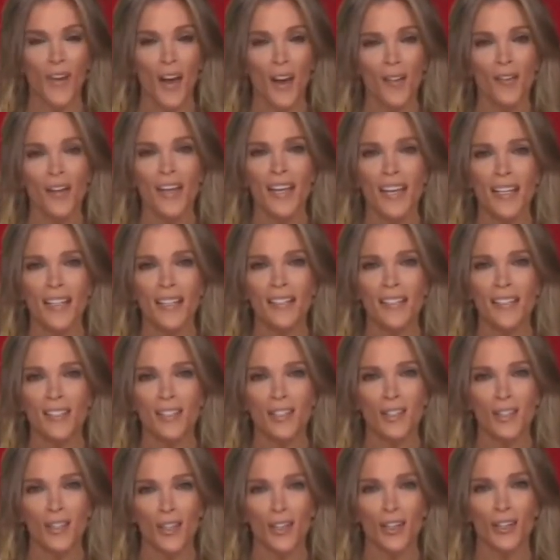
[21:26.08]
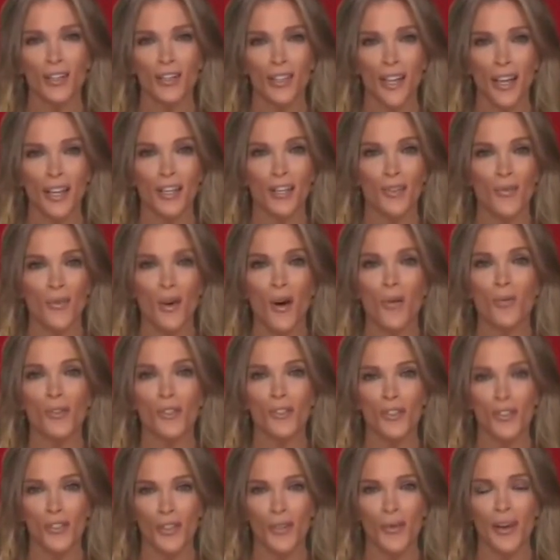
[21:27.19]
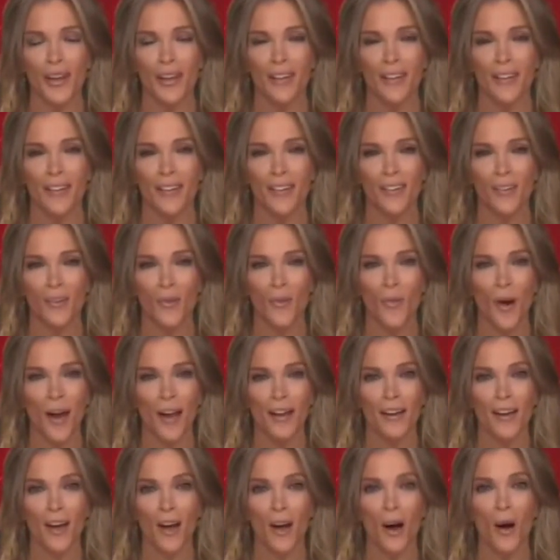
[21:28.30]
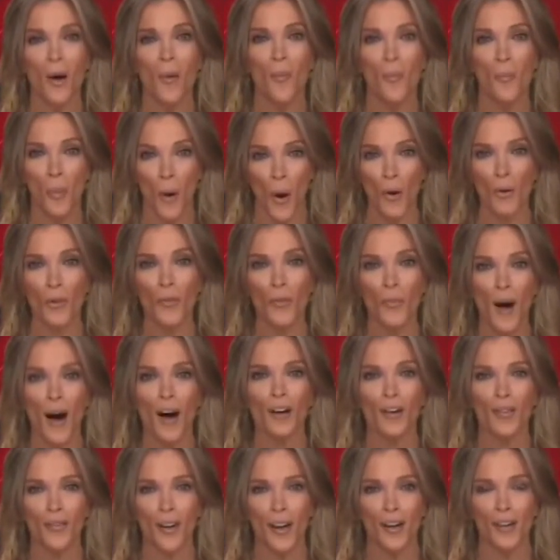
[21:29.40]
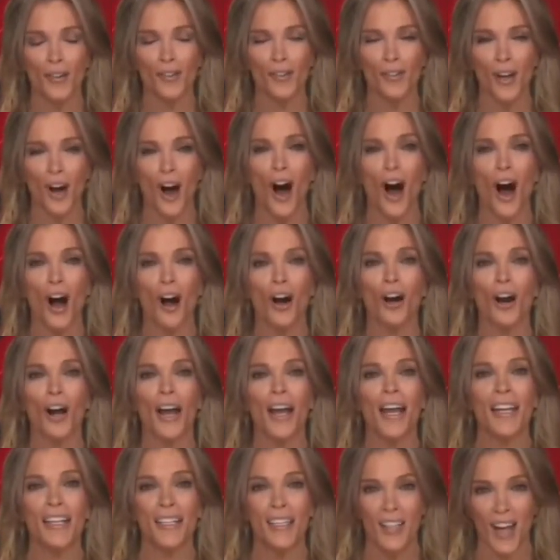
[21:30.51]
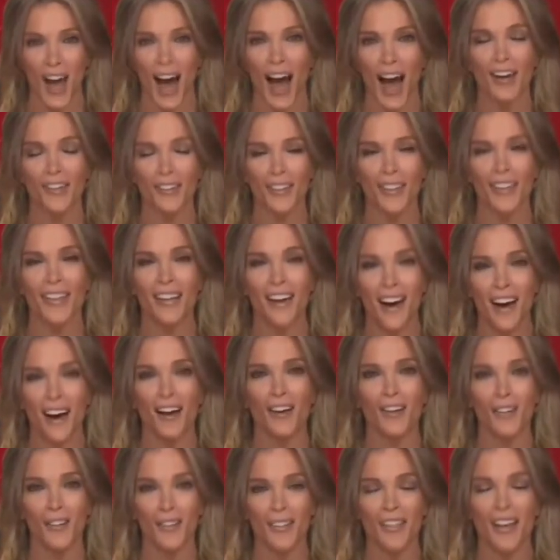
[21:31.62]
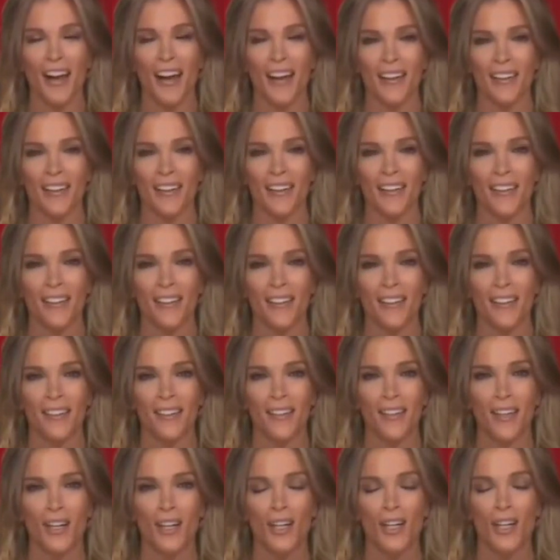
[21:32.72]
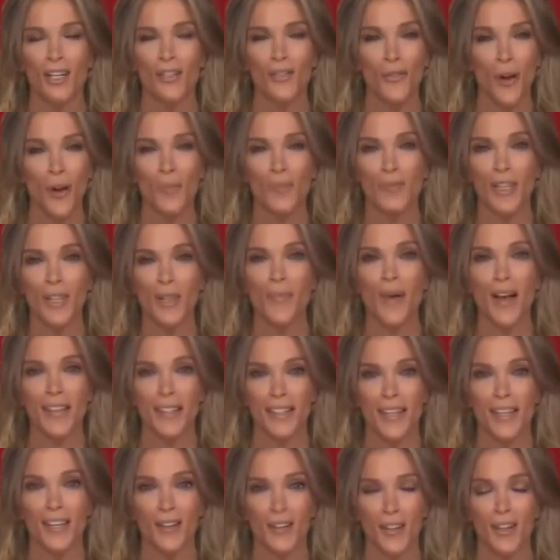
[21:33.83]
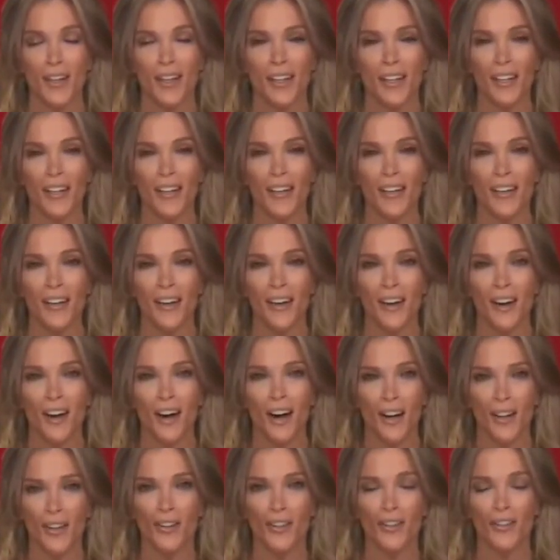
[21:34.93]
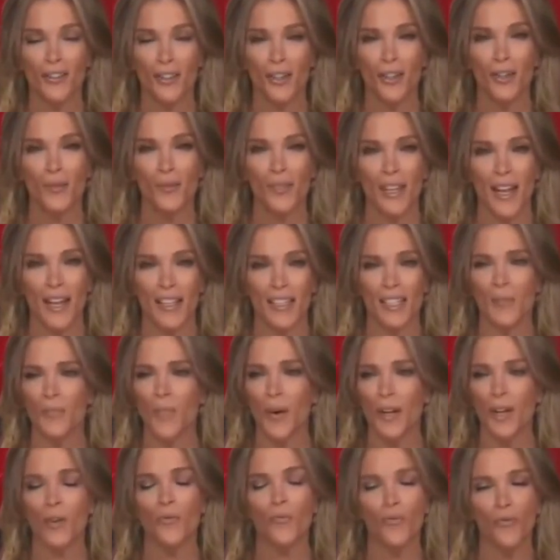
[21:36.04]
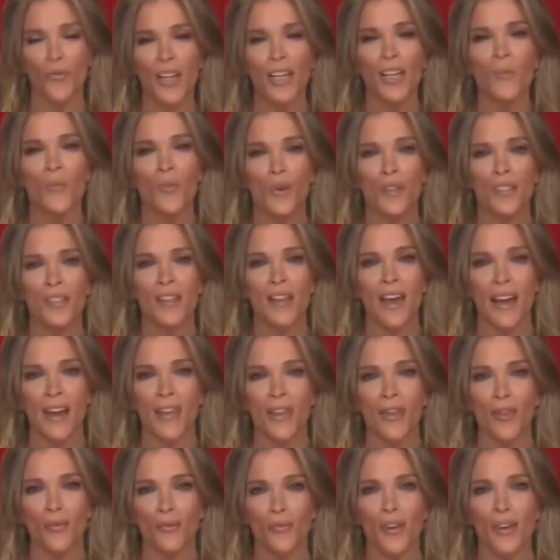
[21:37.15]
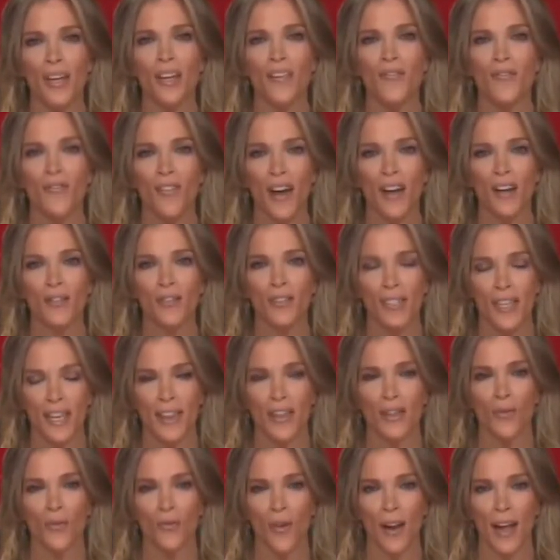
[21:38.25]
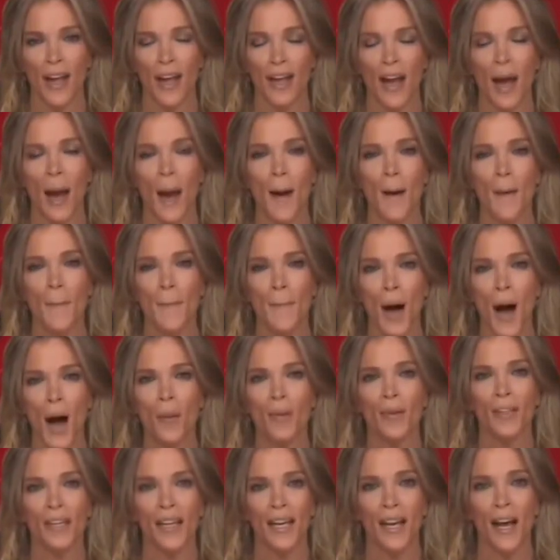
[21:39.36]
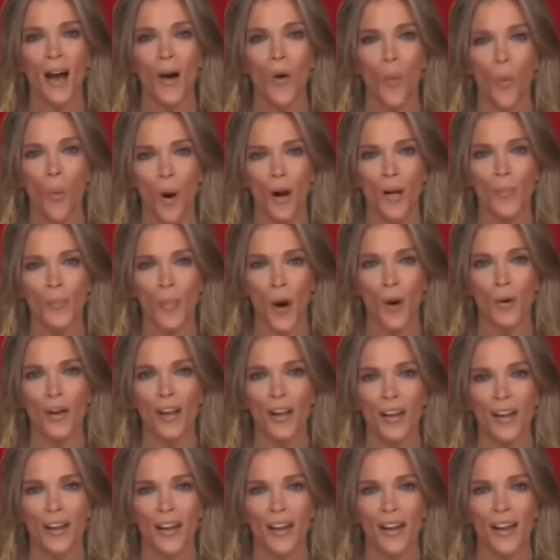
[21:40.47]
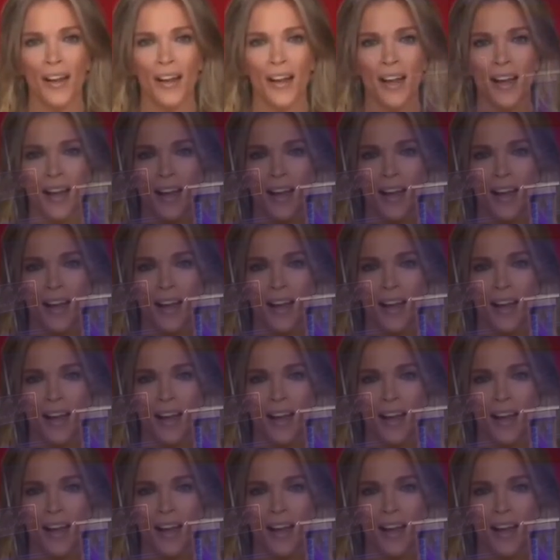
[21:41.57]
It's very easy to look like you know what you're doing when both moderators are entirely on your side. Trump did the best he could under the circumstances, but it really was like three fighters in the ring pummeling one opponent.